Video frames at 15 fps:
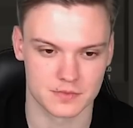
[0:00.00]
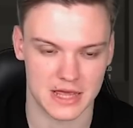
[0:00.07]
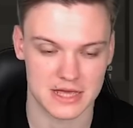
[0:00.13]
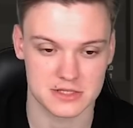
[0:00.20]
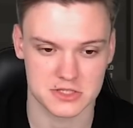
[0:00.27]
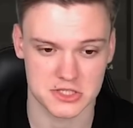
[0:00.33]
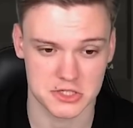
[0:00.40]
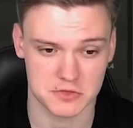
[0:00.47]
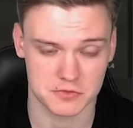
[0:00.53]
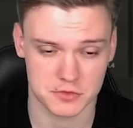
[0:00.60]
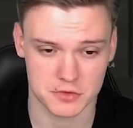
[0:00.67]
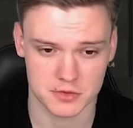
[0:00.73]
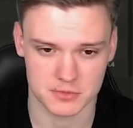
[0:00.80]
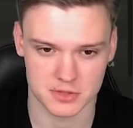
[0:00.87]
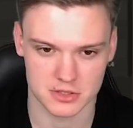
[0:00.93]
Has
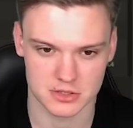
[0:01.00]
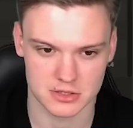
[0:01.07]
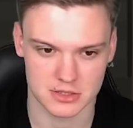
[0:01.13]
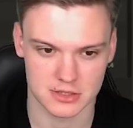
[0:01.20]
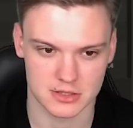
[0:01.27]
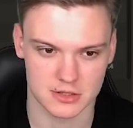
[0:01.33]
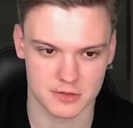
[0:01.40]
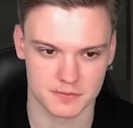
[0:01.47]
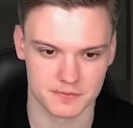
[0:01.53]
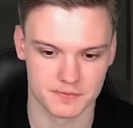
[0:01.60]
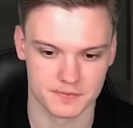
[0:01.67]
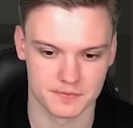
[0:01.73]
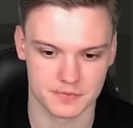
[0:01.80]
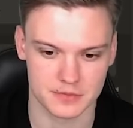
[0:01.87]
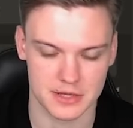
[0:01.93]
g4, but
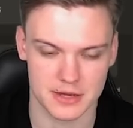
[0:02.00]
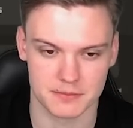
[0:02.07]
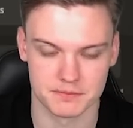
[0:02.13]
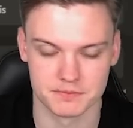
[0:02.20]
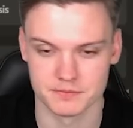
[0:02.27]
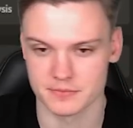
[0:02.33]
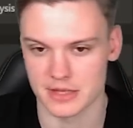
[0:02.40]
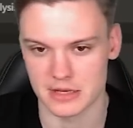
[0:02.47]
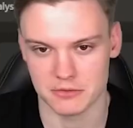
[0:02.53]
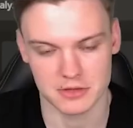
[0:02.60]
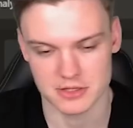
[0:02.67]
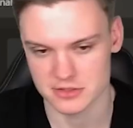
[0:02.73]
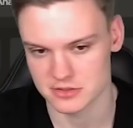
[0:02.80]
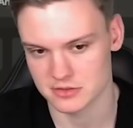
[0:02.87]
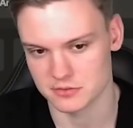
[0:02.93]
yeah.
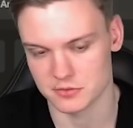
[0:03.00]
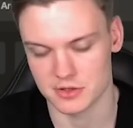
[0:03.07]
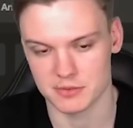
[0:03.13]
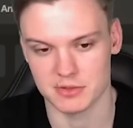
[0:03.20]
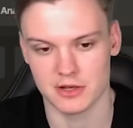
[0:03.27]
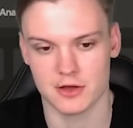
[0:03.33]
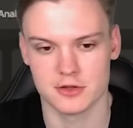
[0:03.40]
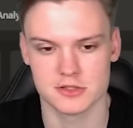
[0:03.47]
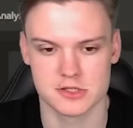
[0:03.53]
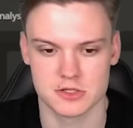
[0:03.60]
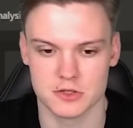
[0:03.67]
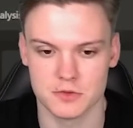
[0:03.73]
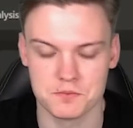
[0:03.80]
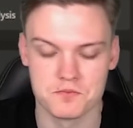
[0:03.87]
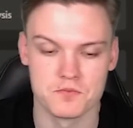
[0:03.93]
Anyways, would have been lost,
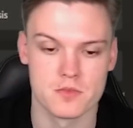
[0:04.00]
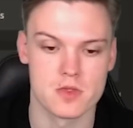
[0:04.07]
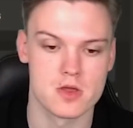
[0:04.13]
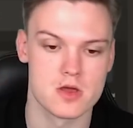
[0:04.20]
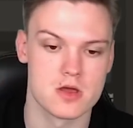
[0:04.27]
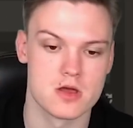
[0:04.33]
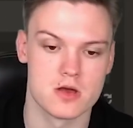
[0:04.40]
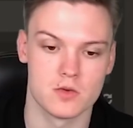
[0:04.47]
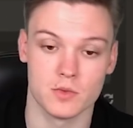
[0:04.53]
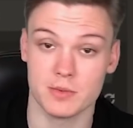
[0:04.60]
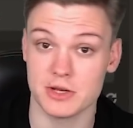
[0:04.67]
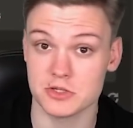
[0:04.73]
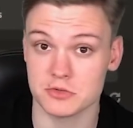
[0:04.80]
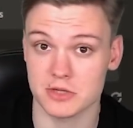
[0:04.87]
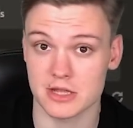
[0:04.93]
so we
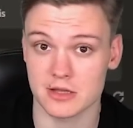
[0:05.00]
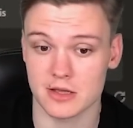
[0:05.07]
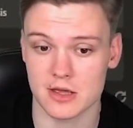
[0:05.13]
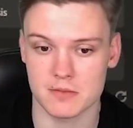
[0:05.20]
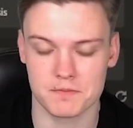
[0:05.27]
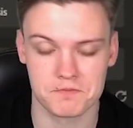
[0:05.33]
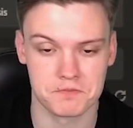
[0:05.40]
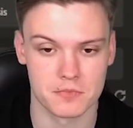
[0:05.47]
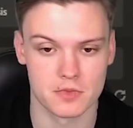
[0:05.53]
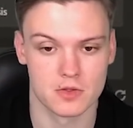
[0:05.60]
managed to get the game.